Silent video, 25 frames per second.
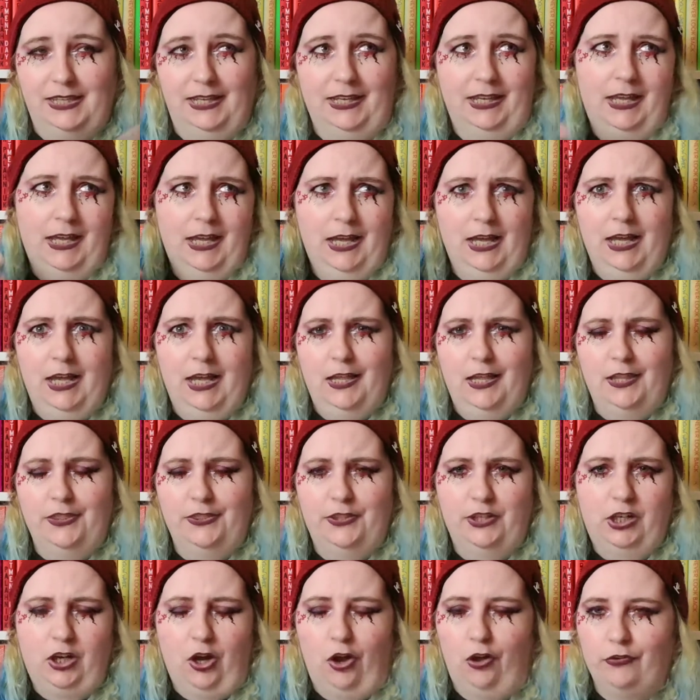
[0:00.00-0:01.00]
Like
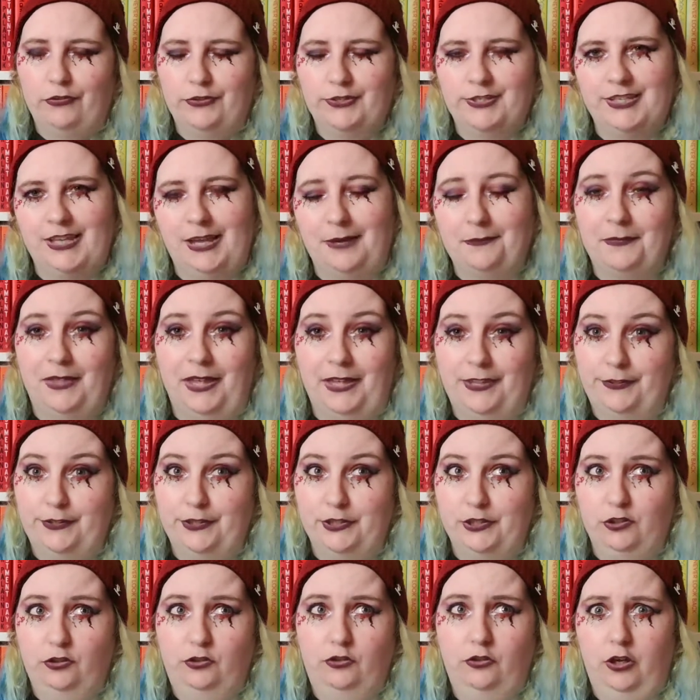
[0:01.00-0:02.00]
the concept that
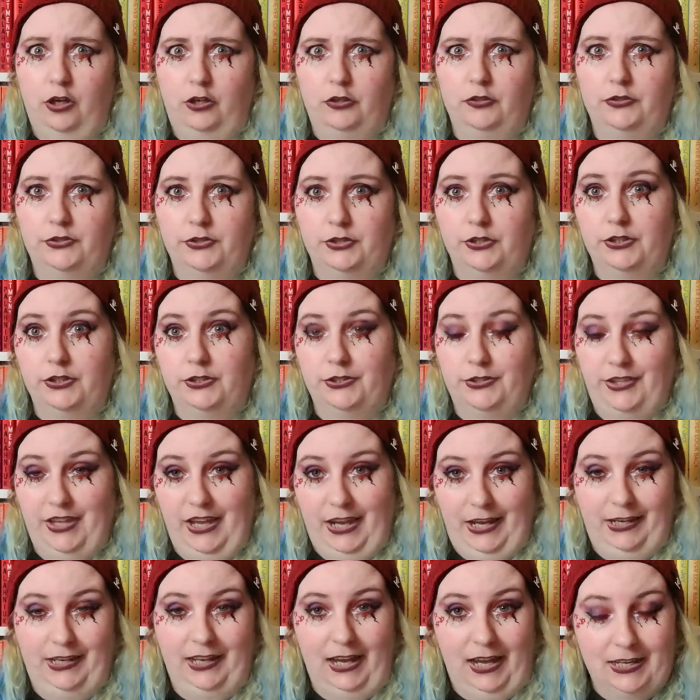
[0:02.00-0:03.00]
there's no such
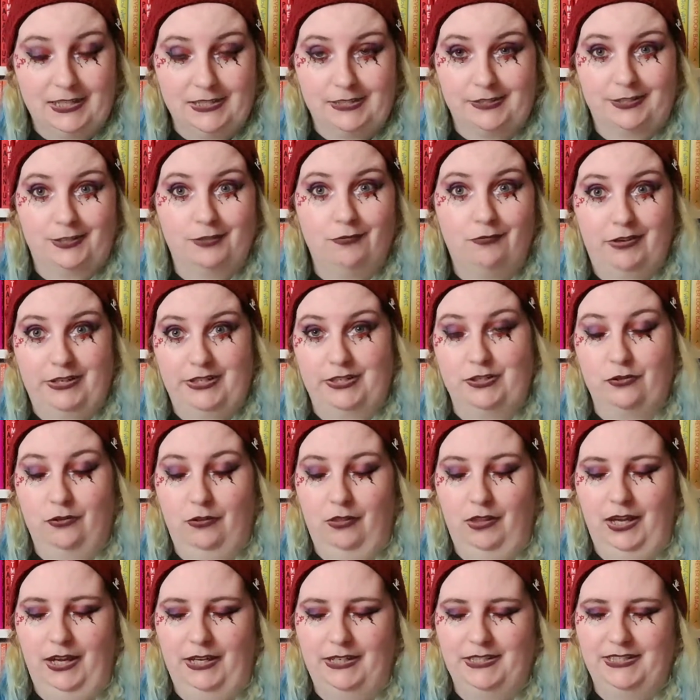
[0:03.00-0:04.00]
thing as an
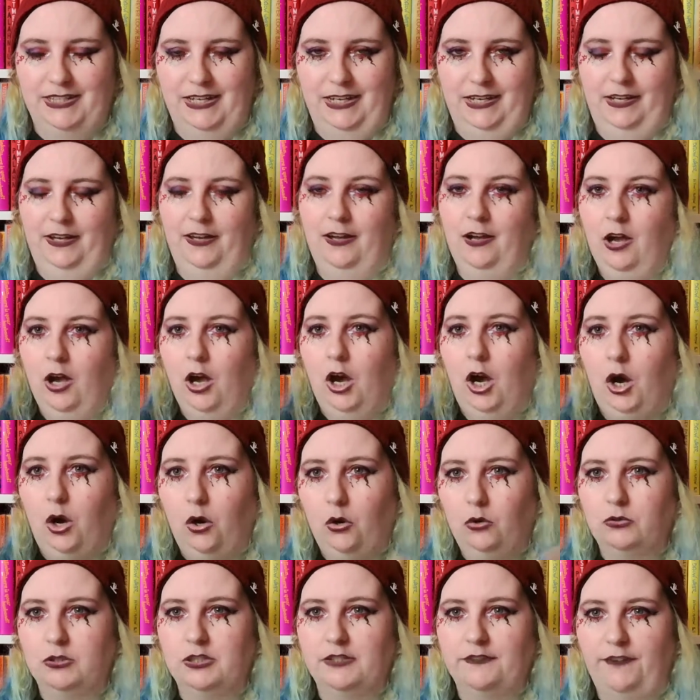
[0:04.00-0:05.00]
original idea
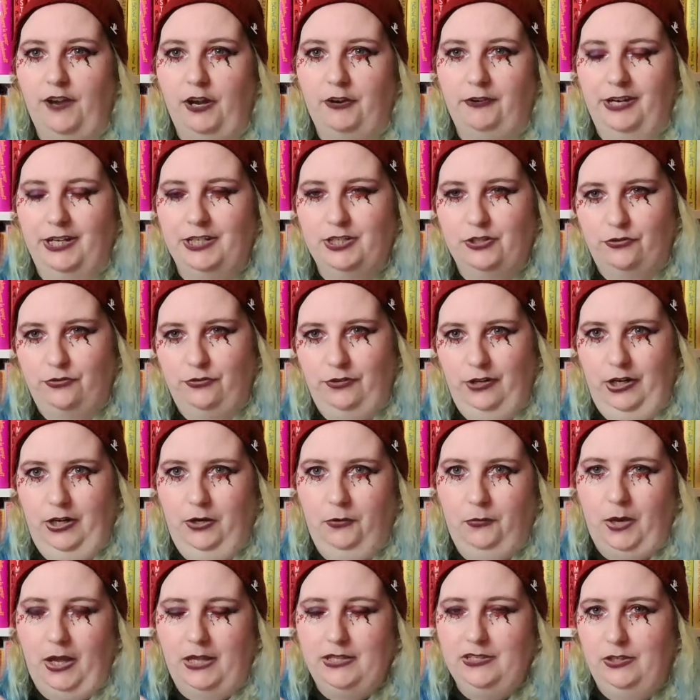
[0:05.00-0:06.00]
holds very
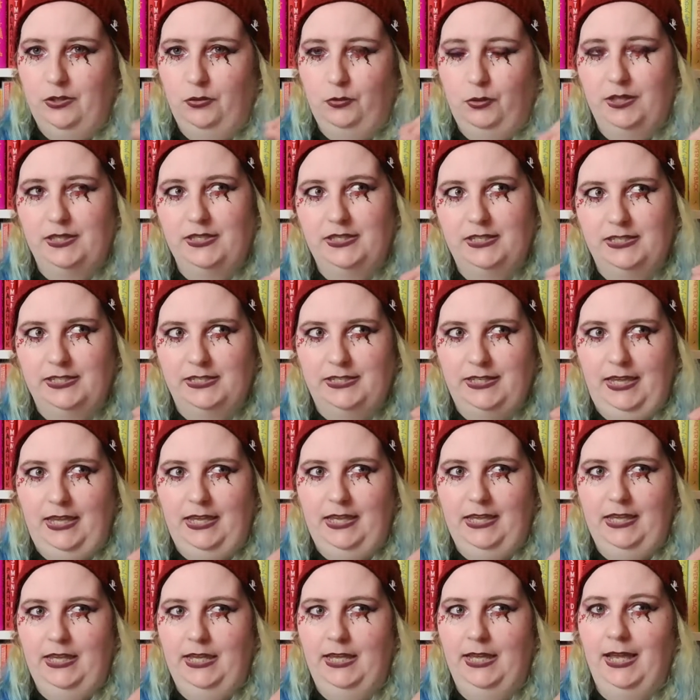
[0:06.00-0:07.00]
true, and you can
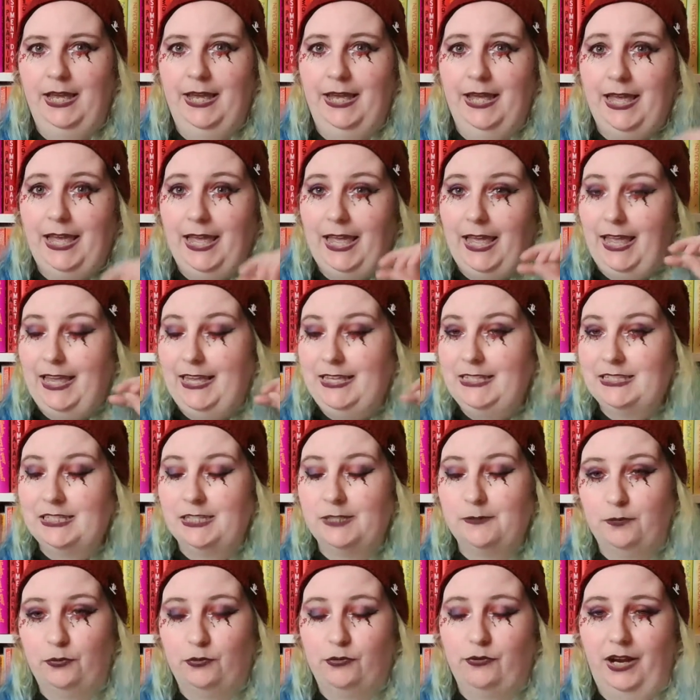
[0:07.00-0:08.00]
see
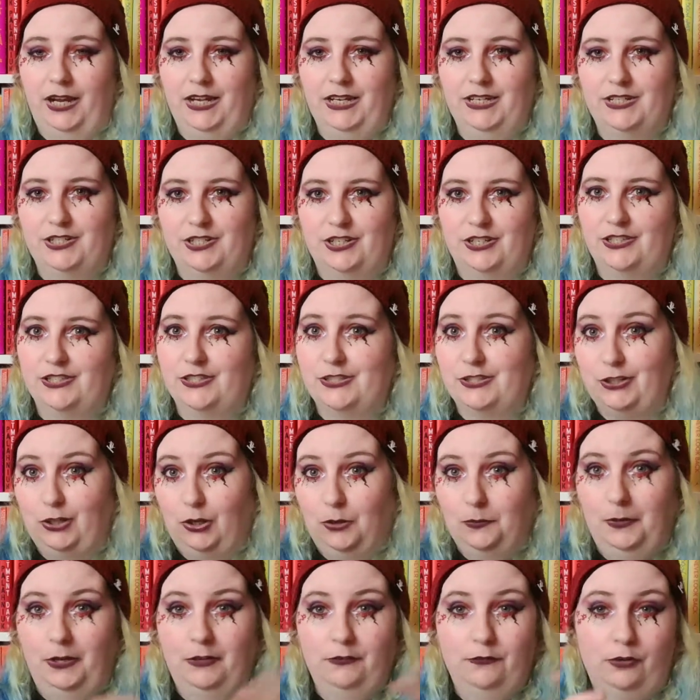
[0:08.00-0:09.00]
inspirations
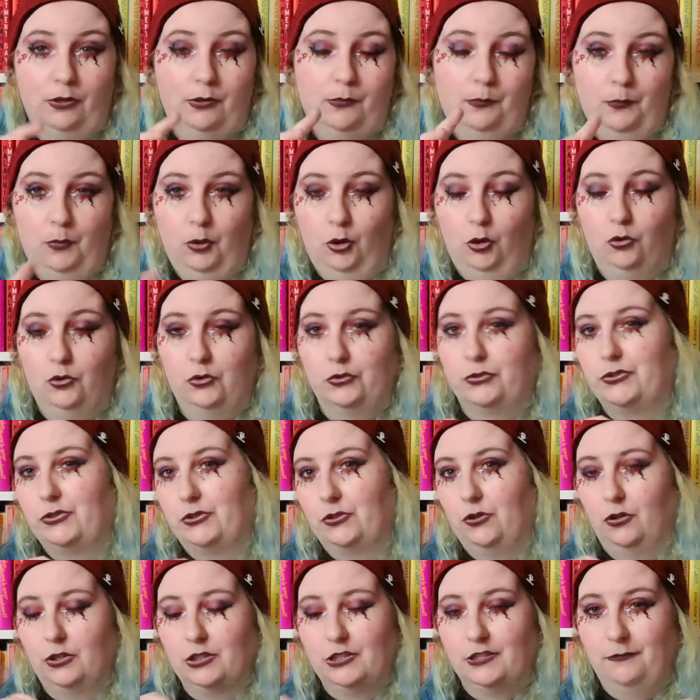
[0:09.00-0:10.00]
coming from all
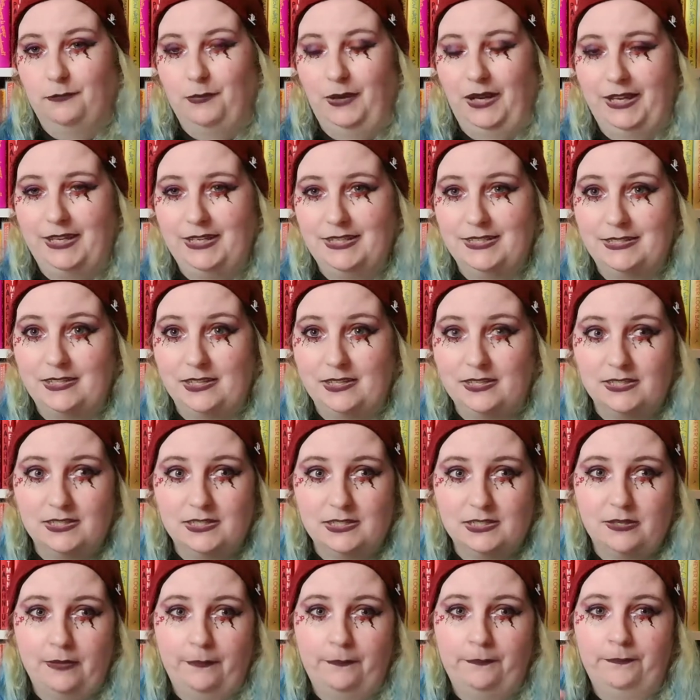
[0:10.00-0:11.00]
sorts of
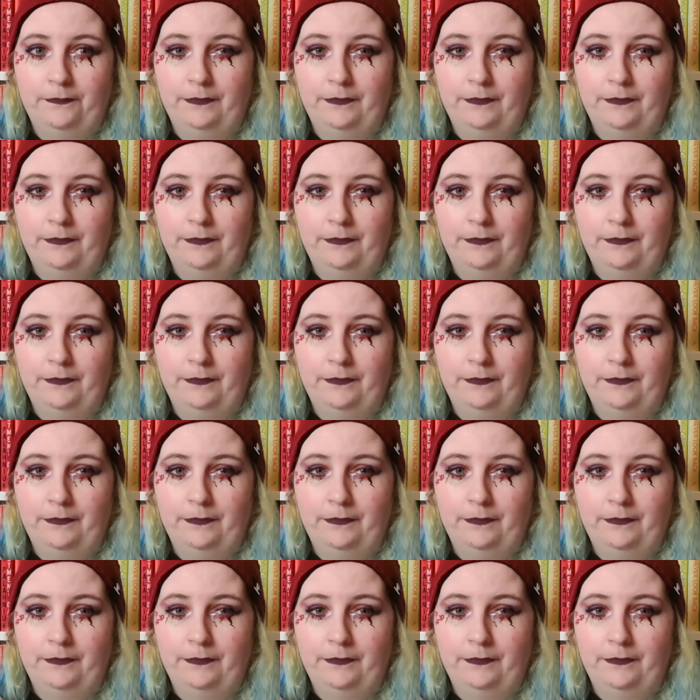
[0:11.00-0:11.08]
places.